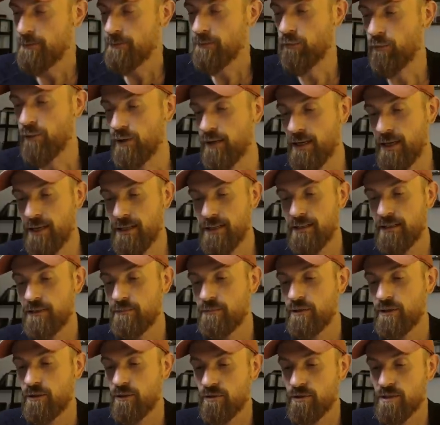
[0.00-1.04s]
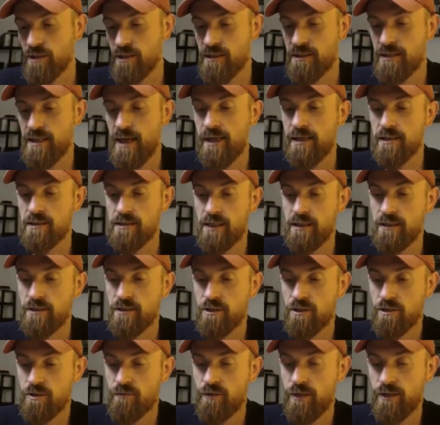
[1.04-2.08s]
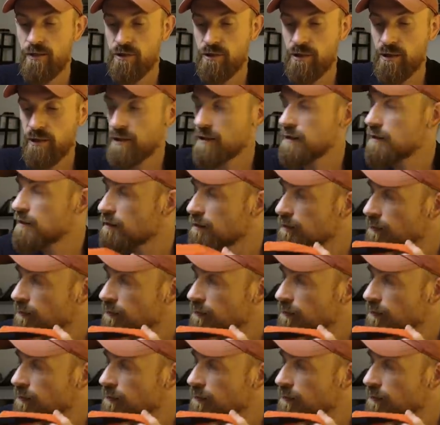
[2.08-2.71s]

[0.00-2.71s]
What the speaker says: We like it because it's nice and stretchy. It's